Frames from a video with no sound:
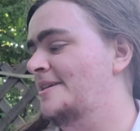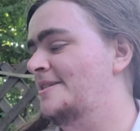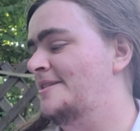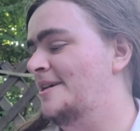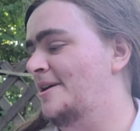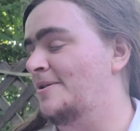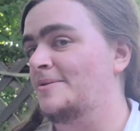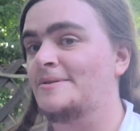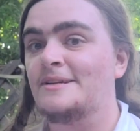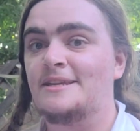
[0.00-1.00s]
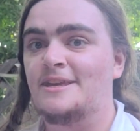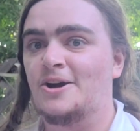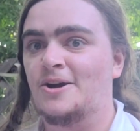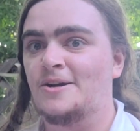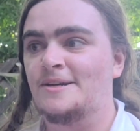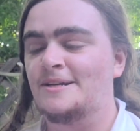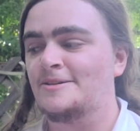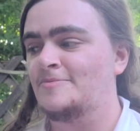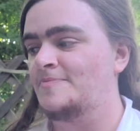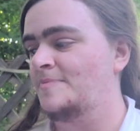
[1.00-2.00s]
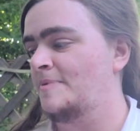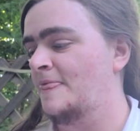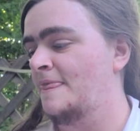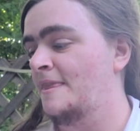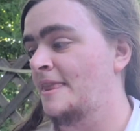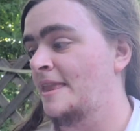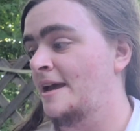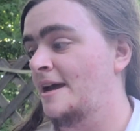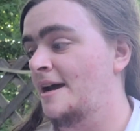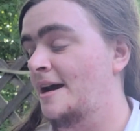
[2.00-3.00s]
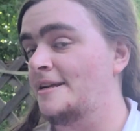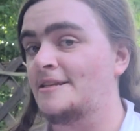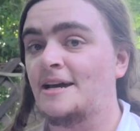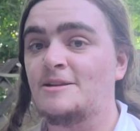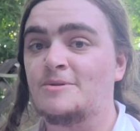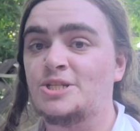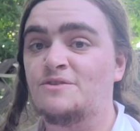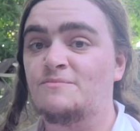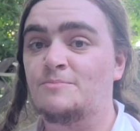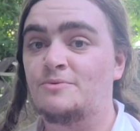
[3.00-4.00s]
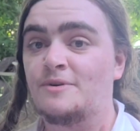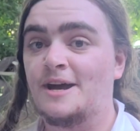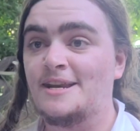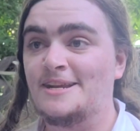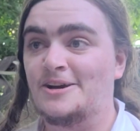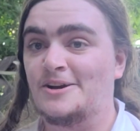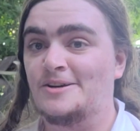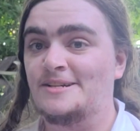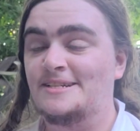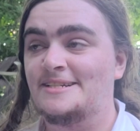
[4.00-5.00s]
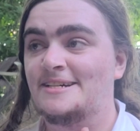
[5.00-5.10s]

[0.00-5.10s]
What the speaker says: So yarn. I dyed a bunch of Pride yarn.